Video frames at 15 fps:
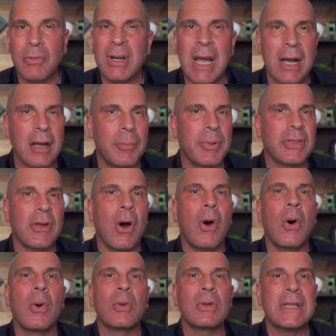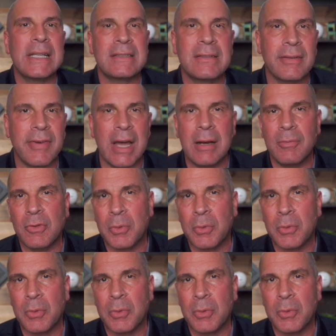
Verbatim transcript: We're not going to put the whole list of items.